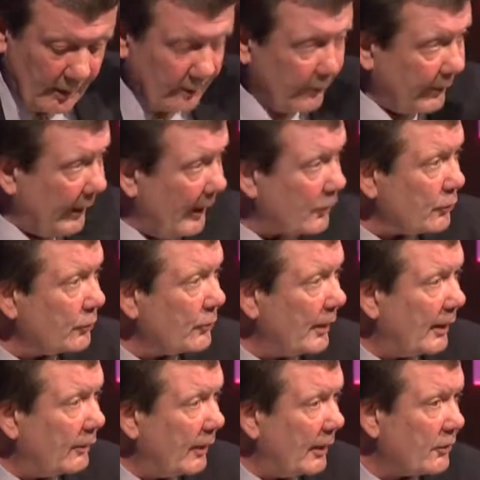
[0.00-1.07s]
financial
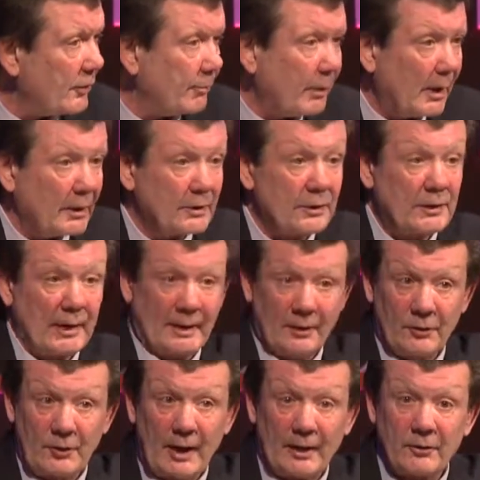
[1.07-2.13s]
transaction processing,
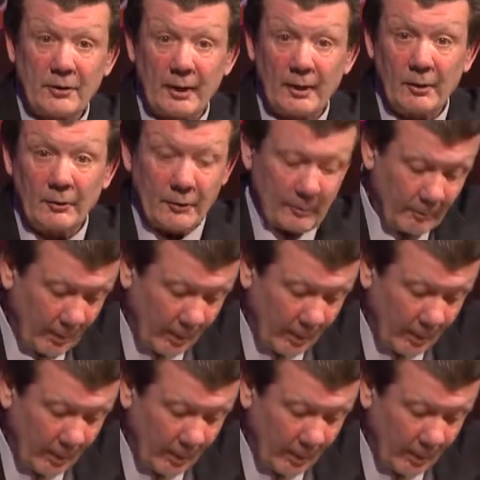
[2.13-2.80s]
inside sales,